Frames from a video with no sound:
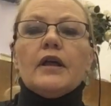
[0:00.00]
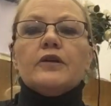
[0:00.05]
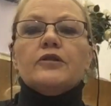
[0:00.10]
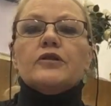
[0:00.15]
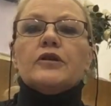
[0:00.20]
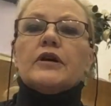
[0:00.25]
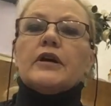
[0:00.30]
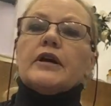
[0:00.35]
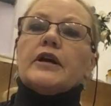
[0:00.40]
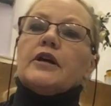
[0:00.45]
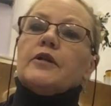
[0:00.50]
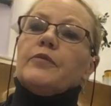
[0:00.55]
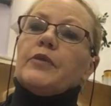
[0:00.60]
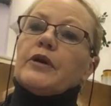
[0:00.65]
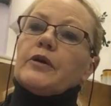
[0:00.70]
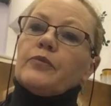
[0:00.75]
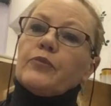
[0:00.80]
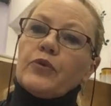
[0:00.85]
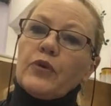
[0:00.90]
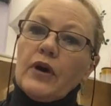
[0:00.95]
You can get a
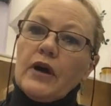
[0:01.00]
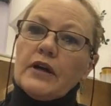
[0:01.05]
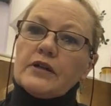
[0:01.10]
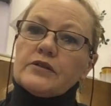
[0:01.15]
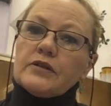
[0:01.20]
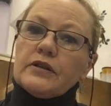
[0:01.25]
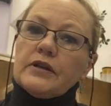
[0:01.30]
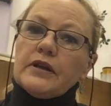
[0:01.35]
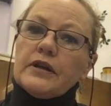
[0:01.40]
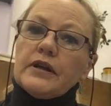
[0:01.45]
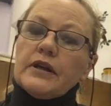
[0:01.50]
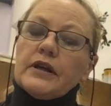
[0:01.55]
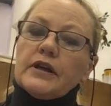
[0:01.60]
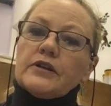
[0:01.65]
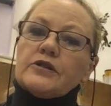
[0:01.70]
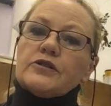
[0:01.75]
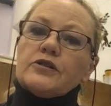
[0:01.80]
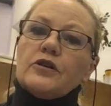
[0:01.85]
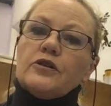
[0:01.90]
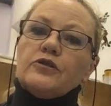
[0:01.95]
better price on the
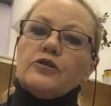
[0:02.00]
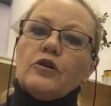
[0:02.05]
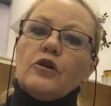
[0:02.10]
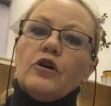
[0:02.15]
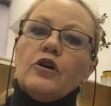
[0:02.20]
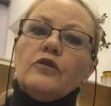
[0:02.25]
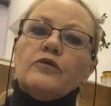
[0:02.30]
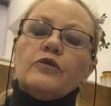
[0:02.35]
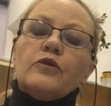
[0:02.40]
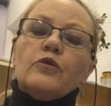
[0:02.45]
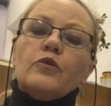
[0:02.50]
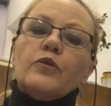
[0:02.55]
ink. So you're over.